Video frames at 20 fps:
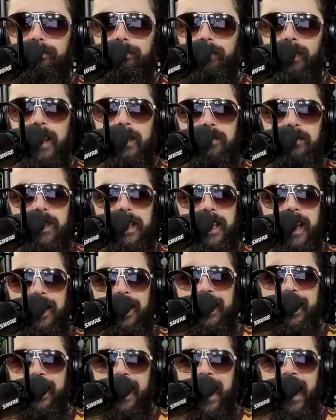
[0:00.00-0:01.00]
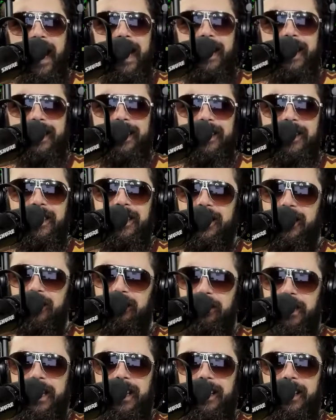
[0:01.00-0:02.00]
If you're carrying high, it's a girl.
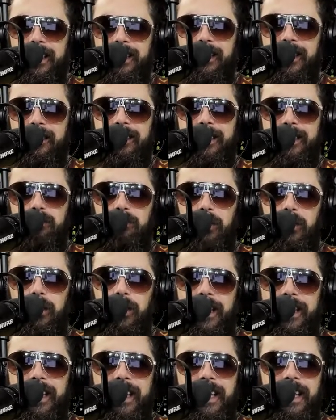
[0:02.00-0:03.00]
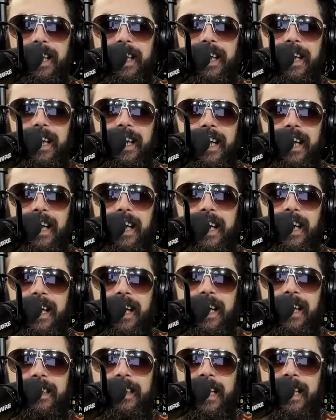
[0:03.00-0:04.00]
If you're carrying low, it's a boy.
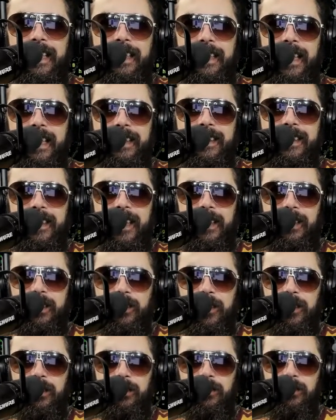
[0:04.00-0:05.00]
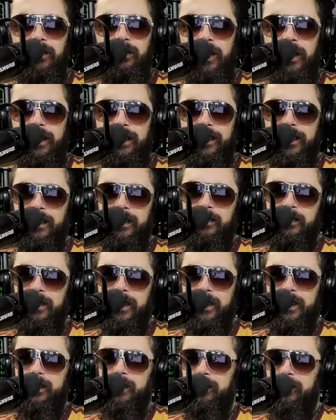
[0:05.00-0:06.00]
That's not true, whether
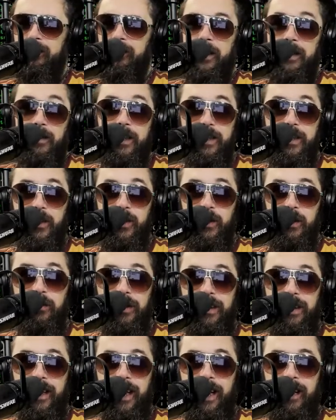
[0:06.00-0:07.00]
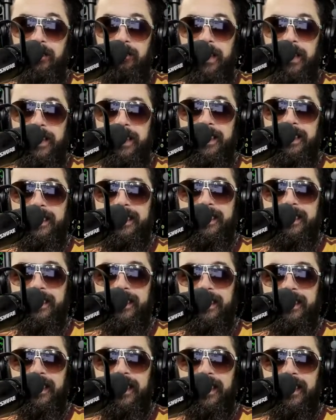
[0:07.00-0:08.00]
it's true or not, because...
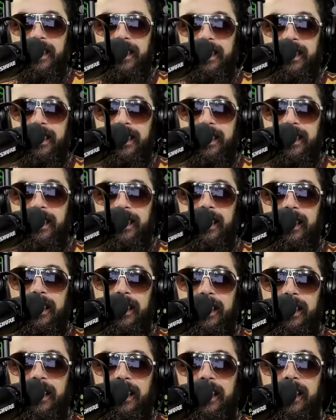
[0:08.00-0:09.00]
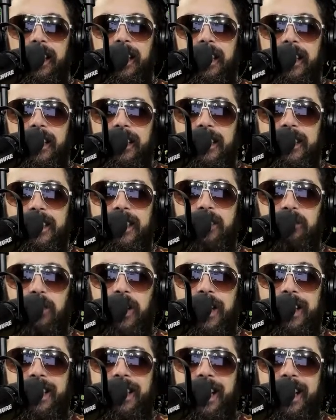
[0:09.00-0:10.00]
hang on, let's just
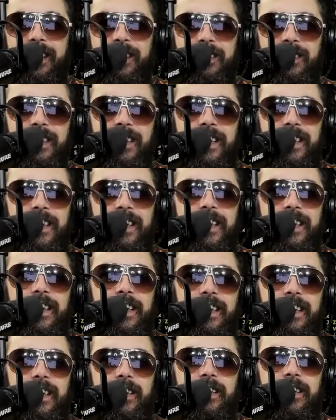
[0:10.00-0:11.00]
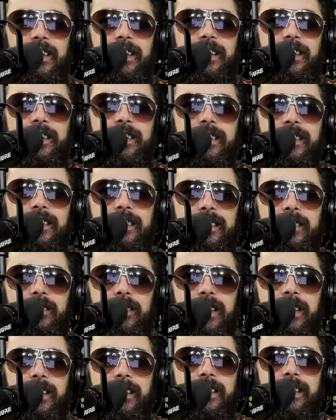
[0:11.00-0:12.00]
find out. Any expecting
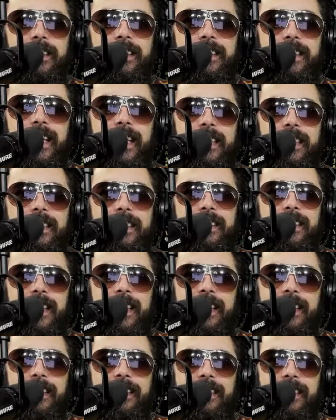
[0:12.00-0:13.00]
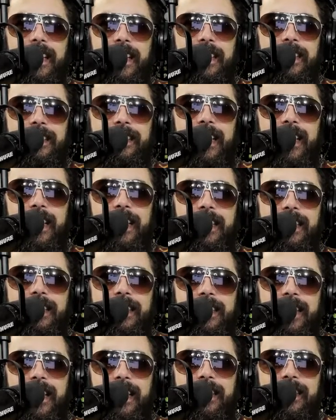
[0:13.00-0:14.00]
parents, sex, adding
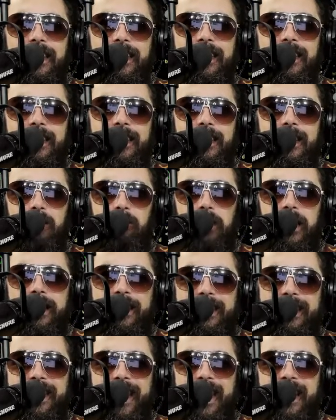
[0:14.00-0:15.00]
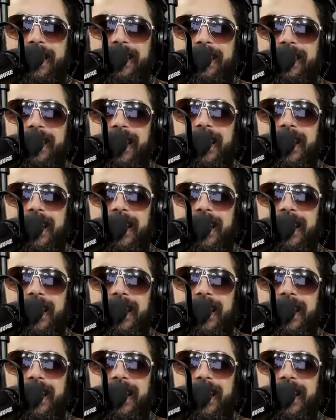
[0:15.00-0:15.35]
sex to suspense sex.